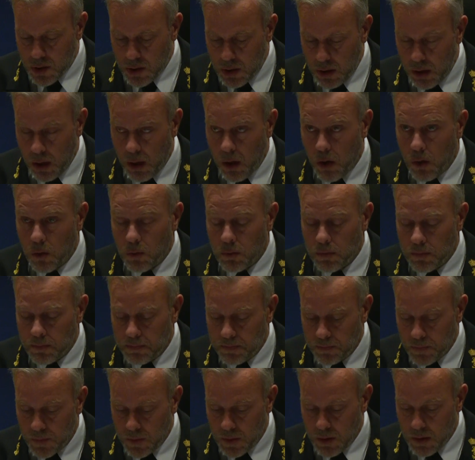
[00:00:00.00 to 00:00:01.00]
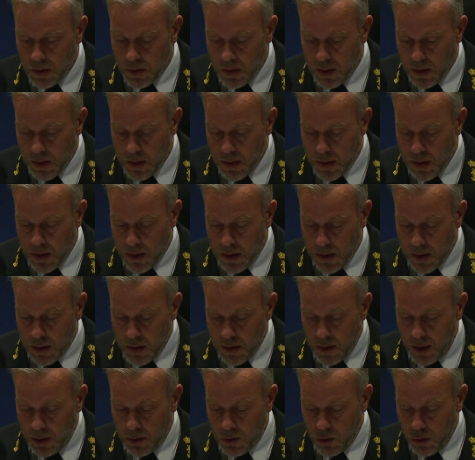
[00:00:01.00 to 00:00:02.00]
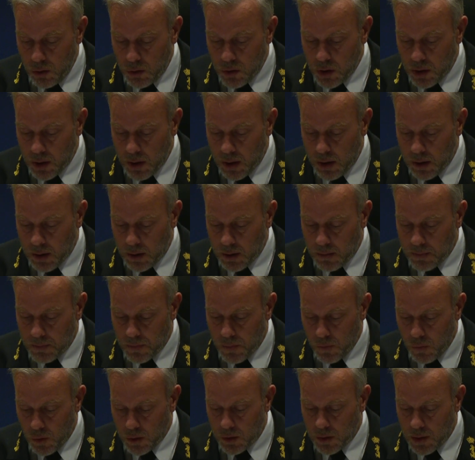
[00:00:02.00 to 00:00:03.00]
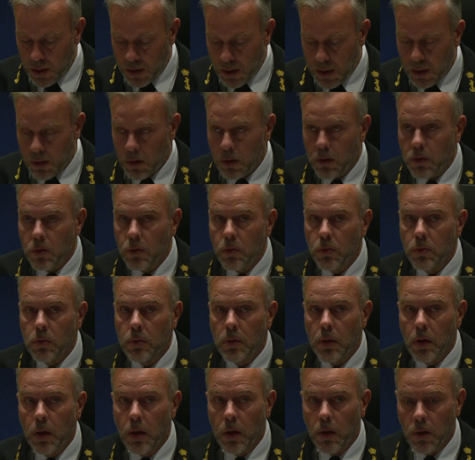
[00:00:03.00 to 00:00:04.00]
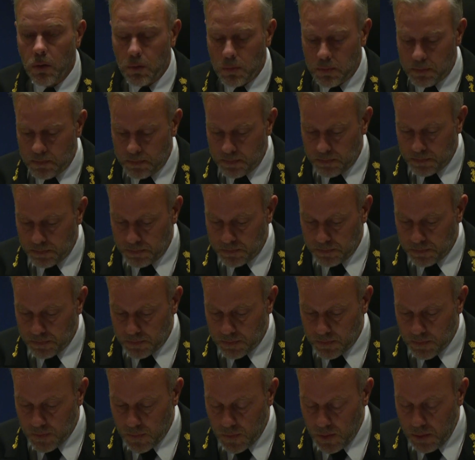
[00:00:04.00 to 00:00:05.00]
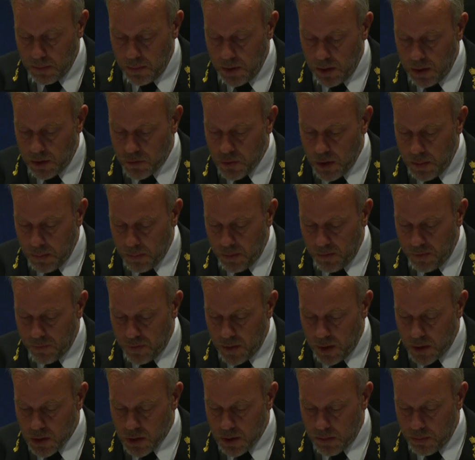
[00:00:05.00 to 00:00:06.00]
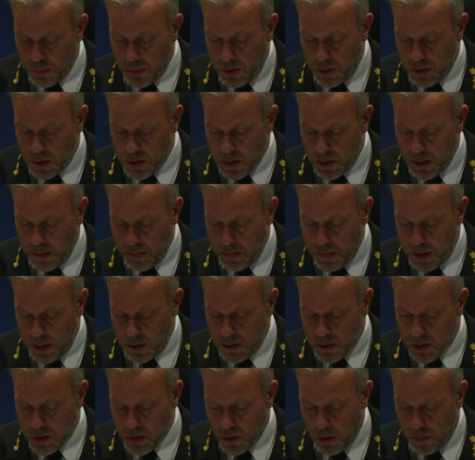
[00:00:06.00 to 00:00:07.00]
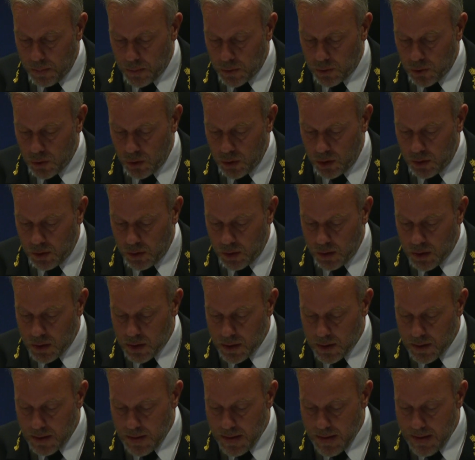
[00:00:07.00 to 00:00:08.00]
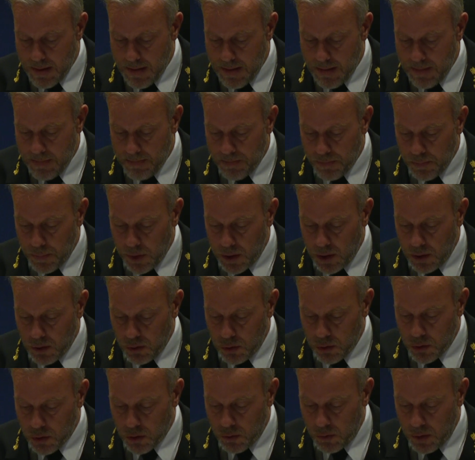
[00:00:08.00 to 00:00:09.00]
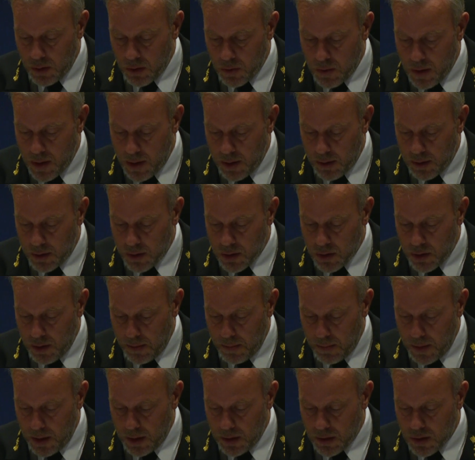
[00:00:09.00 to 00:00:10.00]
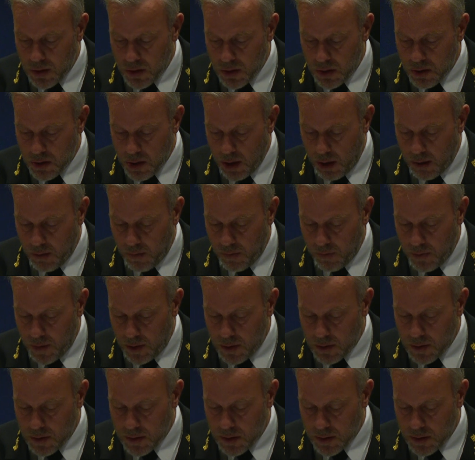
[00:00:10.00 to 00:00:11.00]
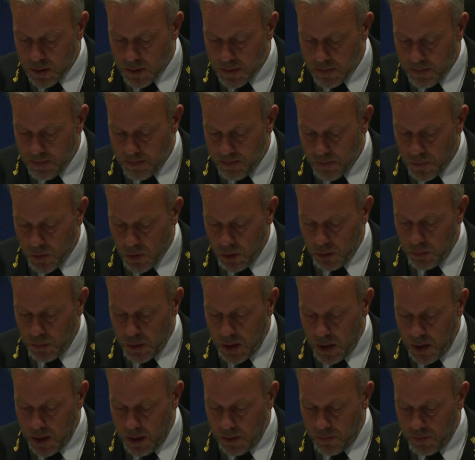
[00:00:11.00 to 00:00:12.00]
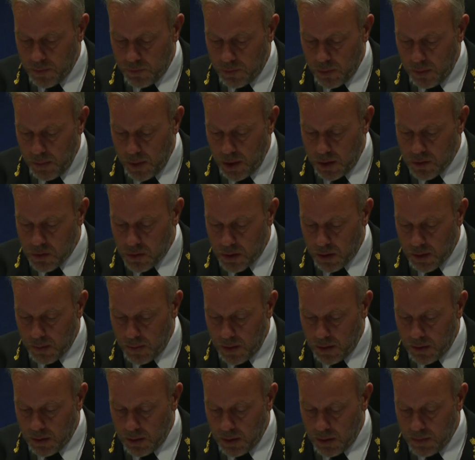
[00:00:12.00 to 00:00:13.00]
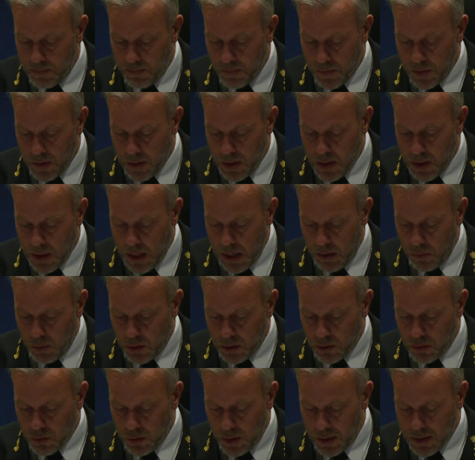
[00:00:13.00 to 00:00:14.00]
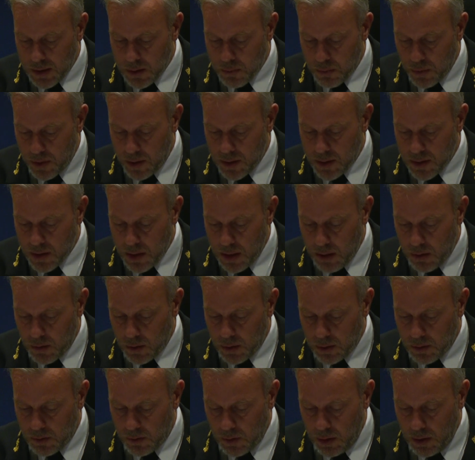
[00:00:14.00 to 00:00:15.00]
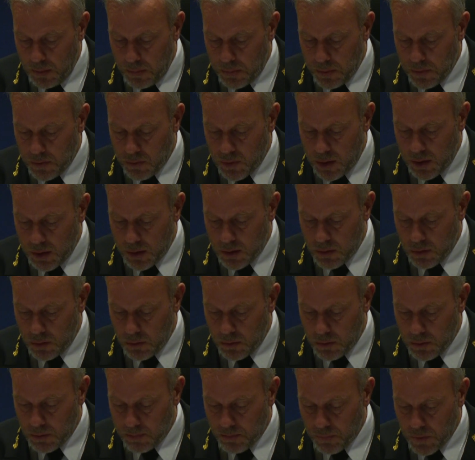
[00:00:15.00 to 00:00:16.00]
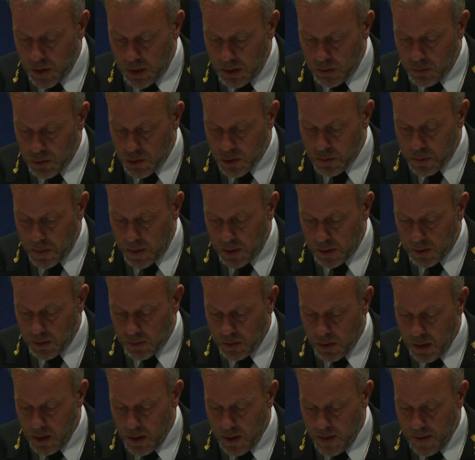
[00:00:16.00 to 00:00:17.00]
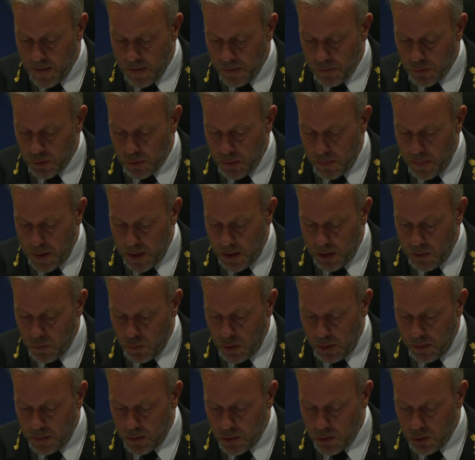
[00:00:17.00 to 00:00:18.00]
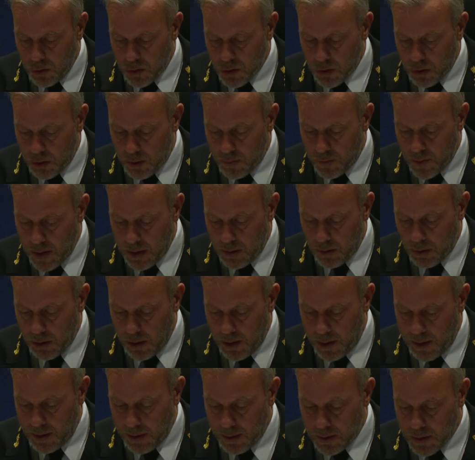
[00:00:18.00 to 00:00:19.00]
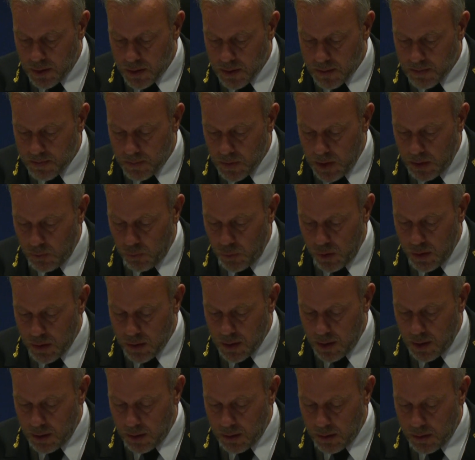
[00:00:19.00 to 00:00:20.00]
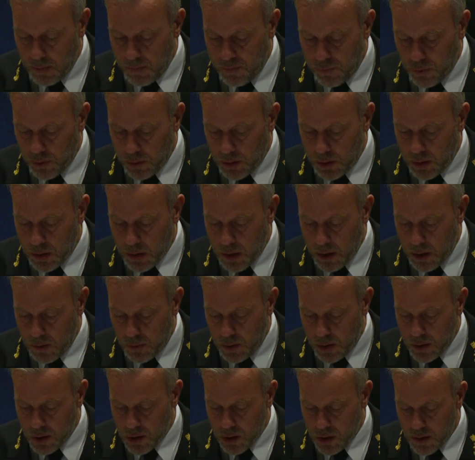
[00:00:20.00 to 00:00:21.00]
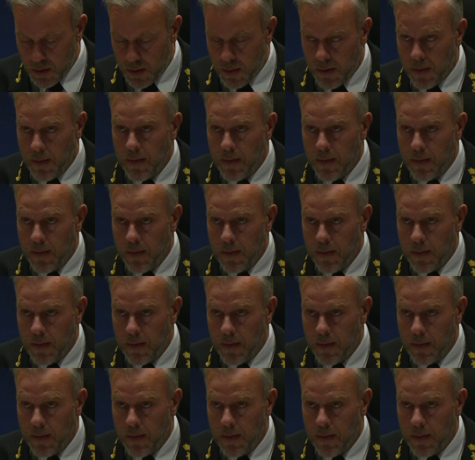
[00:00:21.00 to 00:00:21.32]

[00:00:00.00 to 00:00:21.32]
see alone. They do together what they cannot do alone. The military profession brings immense opportunities, but it also requires immense sacrifices. On behalf of the Military Committee, I want to express our deep gratitude and respect for the men and women who serve our alliance, and we thank them for their courage,